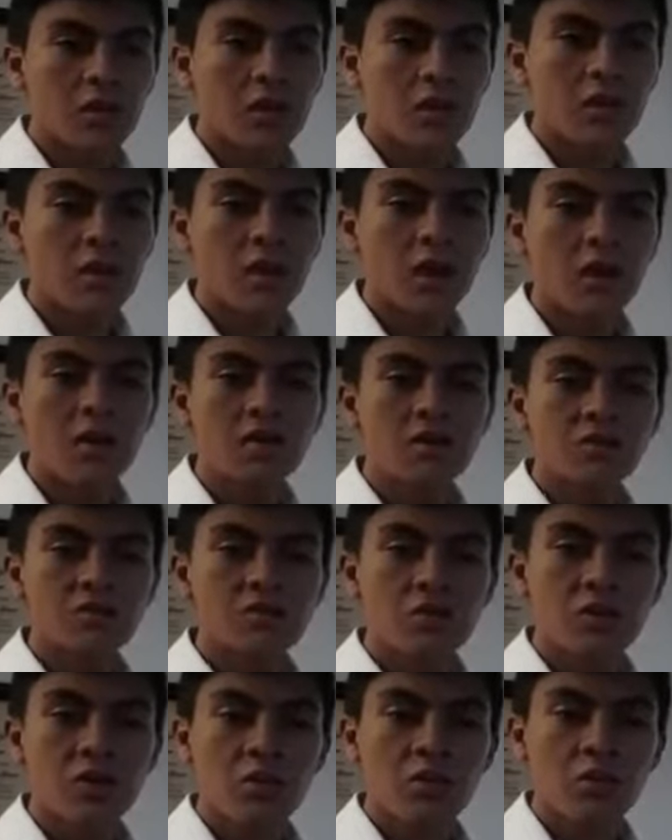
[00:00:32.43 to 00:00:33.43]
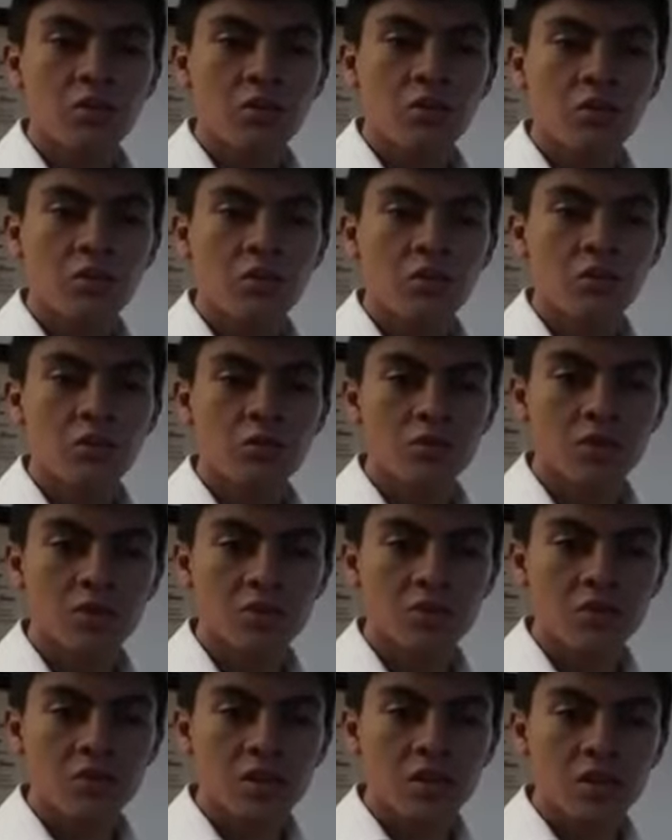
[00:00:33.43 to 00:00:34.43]
High strength
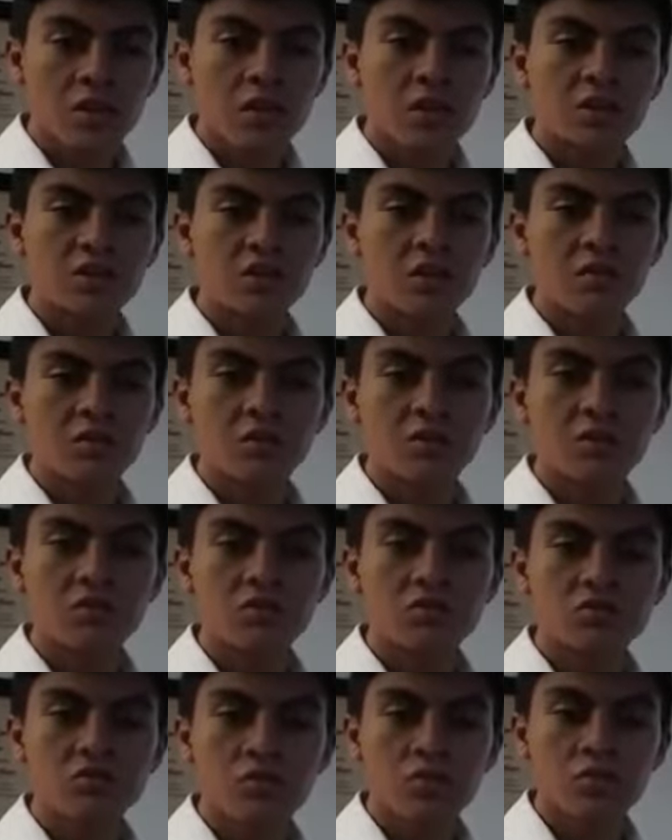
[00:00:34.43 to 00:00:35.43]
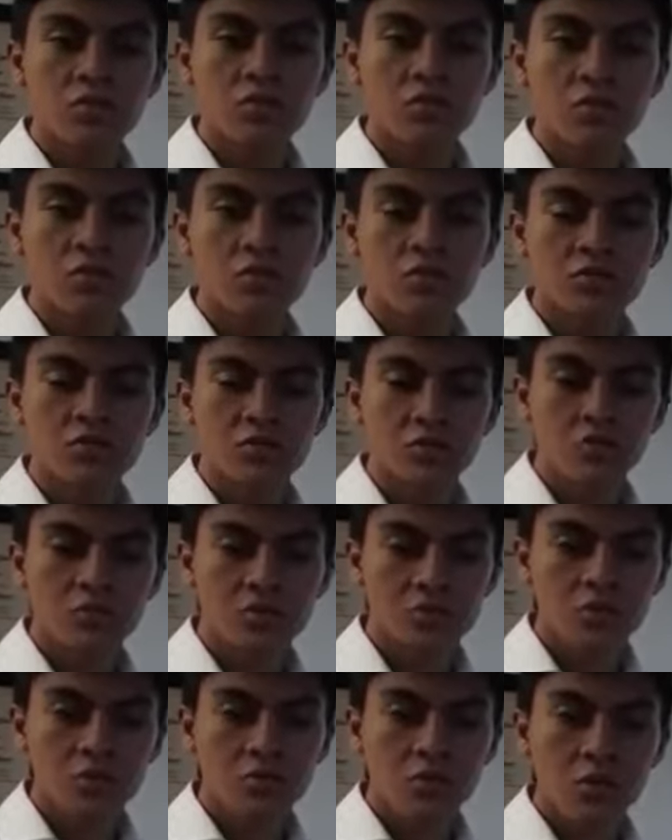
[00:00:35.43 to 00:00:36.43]
concrete is often used on
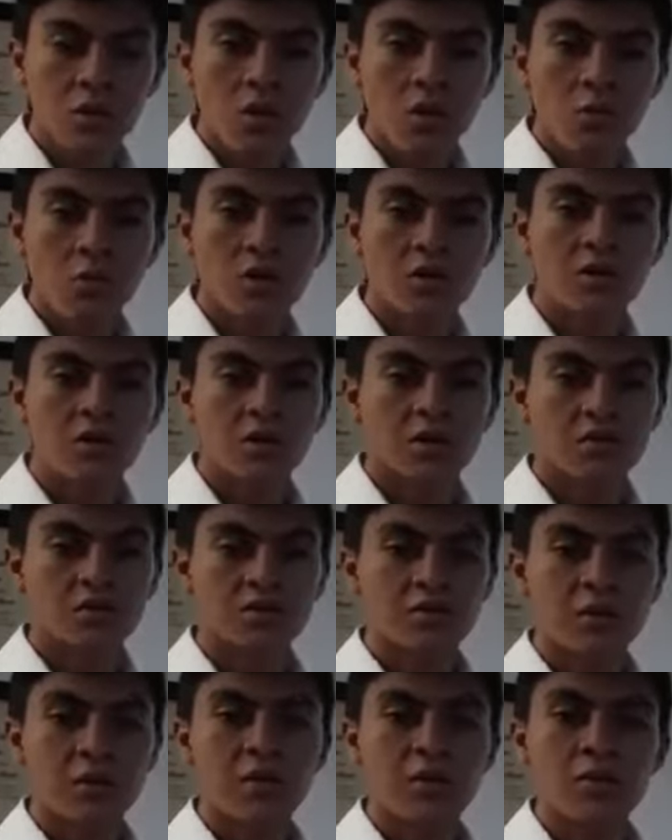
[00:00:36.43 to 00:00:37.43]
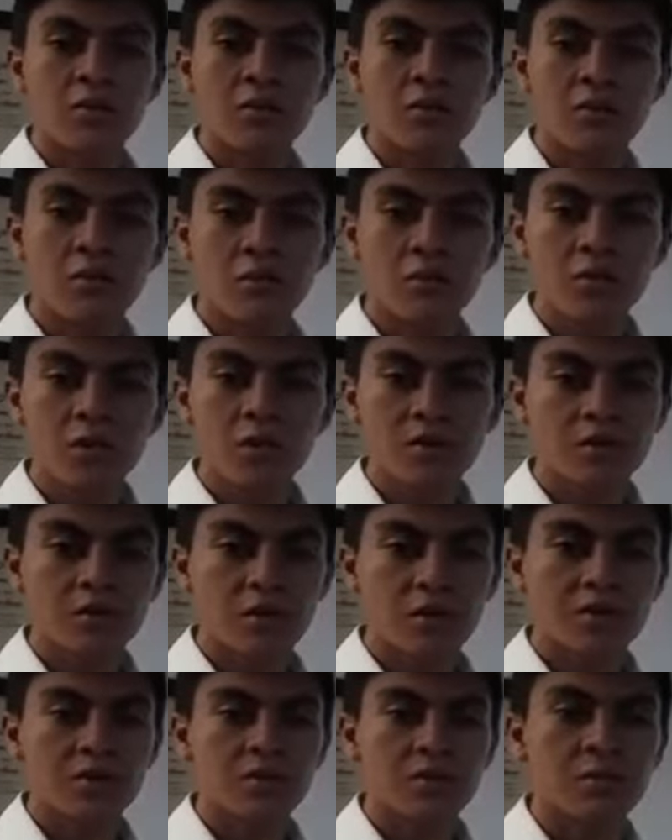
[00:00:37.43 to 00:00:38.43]
construction, with the strained concrete
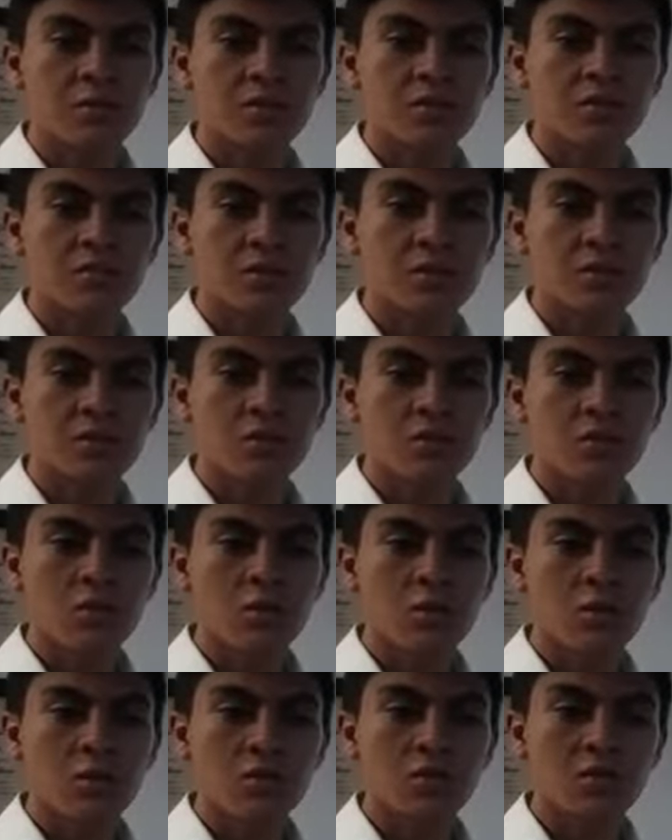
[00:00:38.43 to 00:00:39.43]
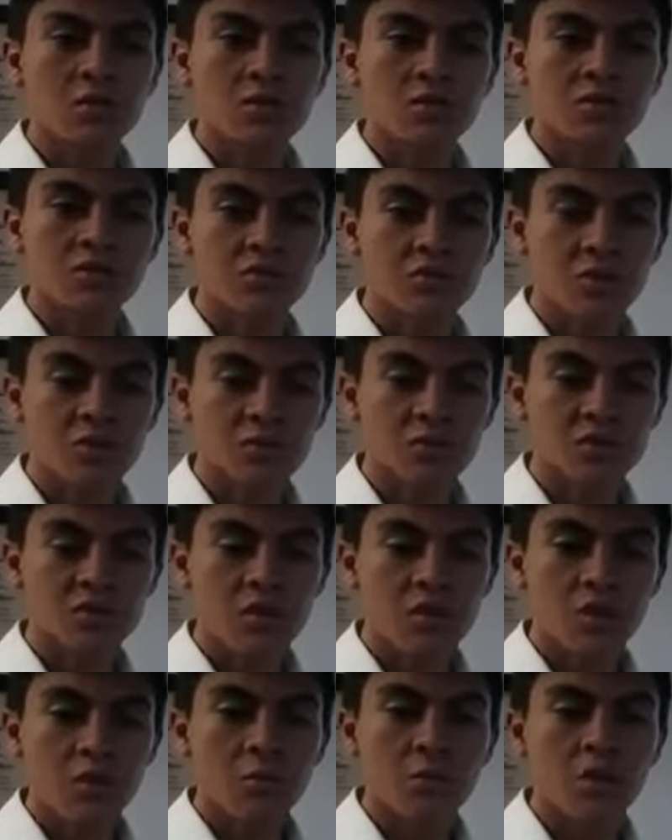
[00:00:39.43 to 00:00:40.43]
exhibits with compressed strength,
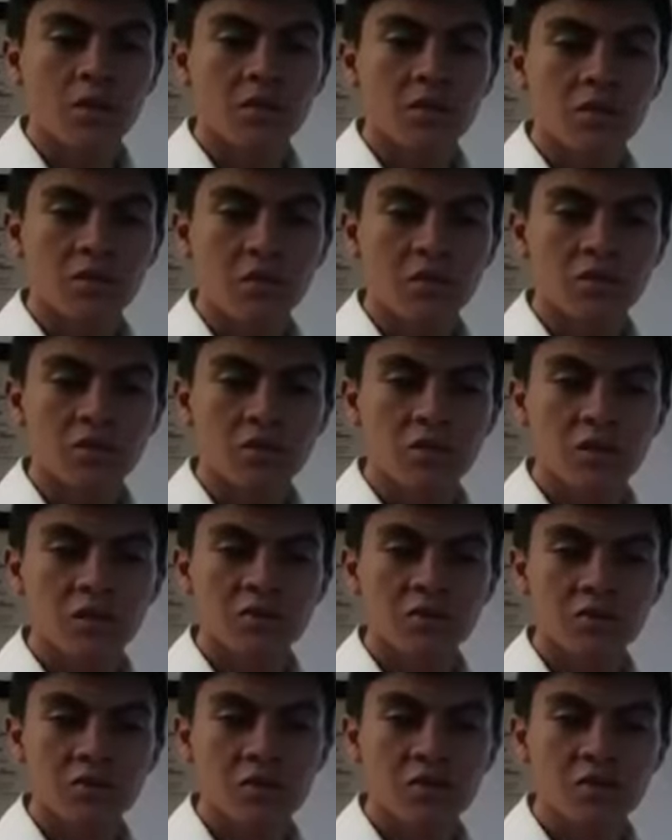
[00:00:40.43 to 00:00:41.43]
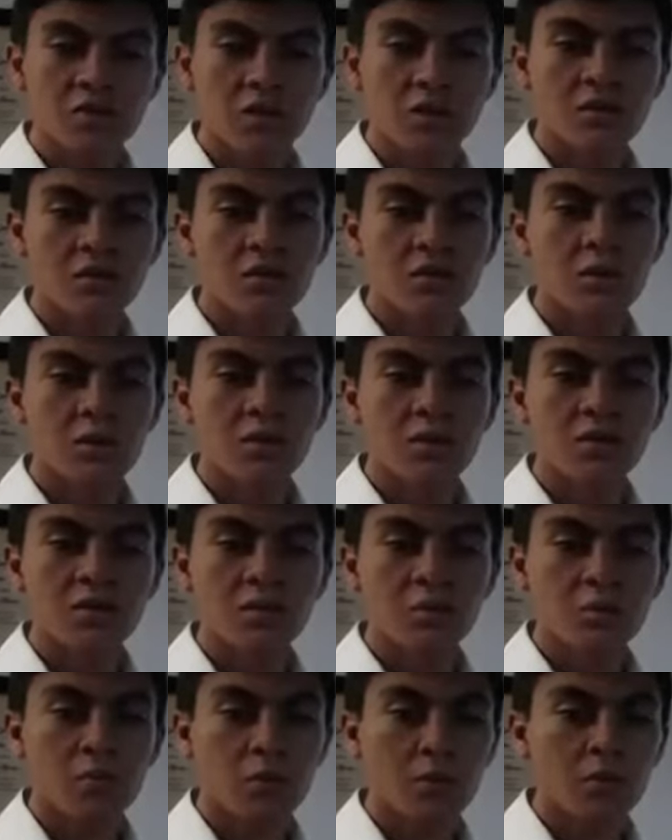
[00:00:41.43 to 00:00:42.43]
but the flexural strengths as
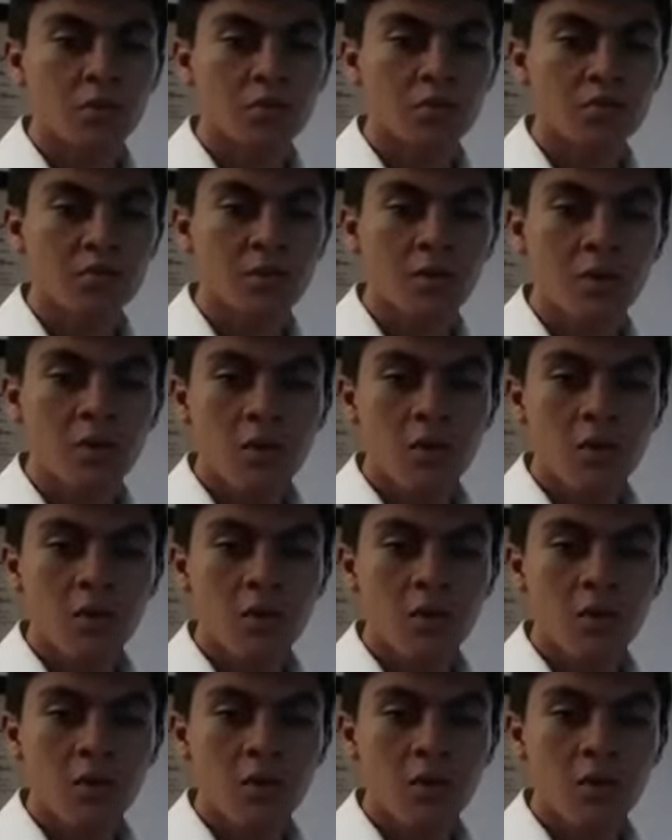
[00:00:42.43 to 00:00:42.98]
cracking are problems